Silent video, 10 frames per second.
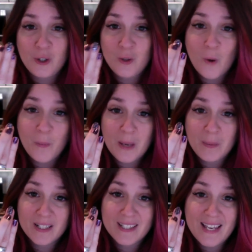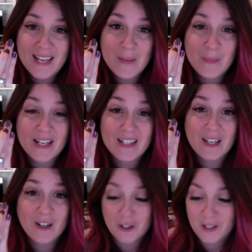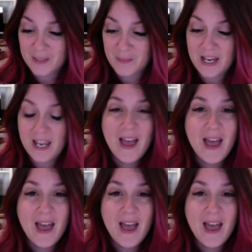You won't be able to see it, but it's there, trust me.